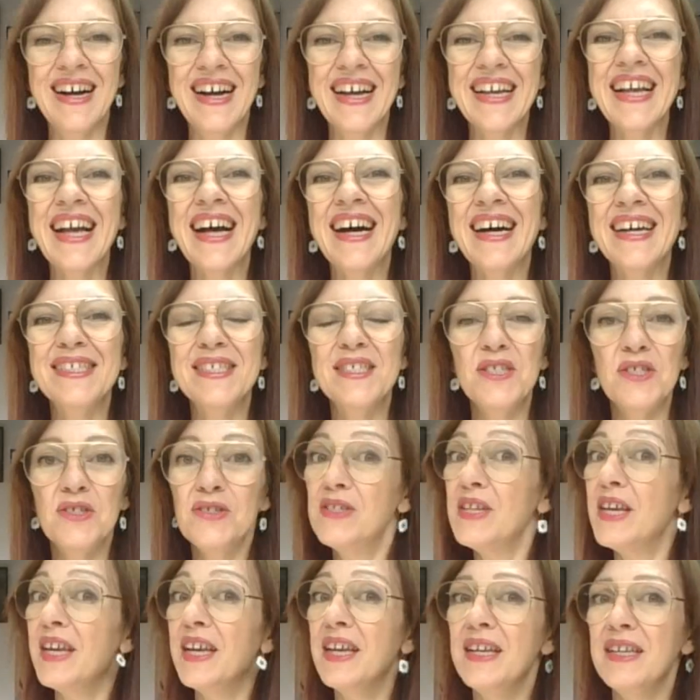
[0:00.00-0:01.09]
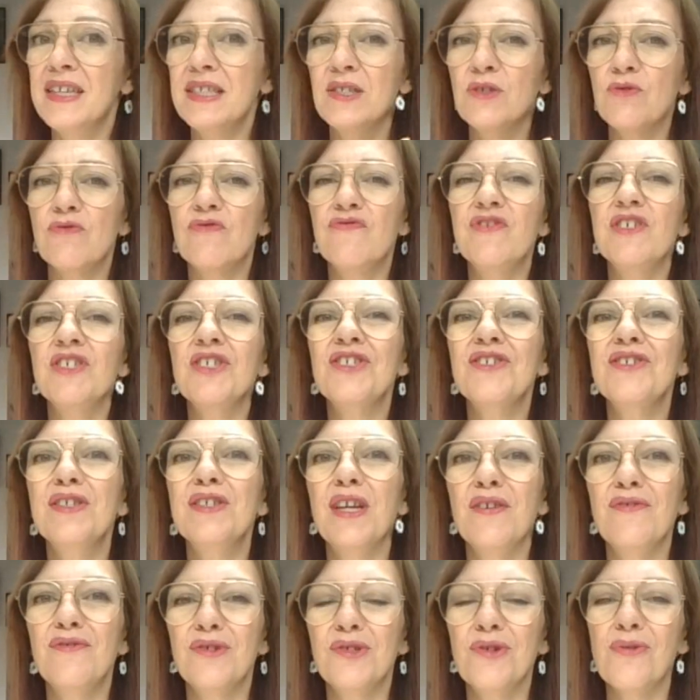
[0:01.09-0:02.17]
Hi guys, today it's revision
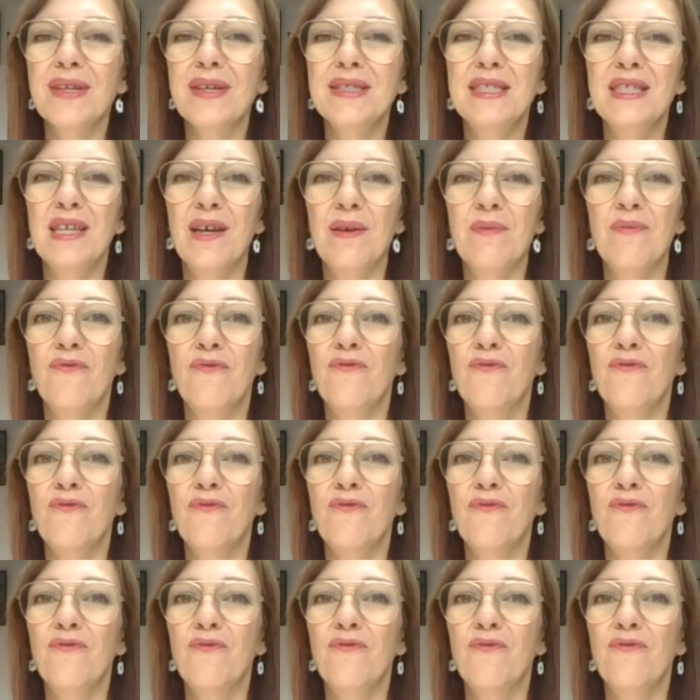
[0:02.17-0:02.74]
day for troisième.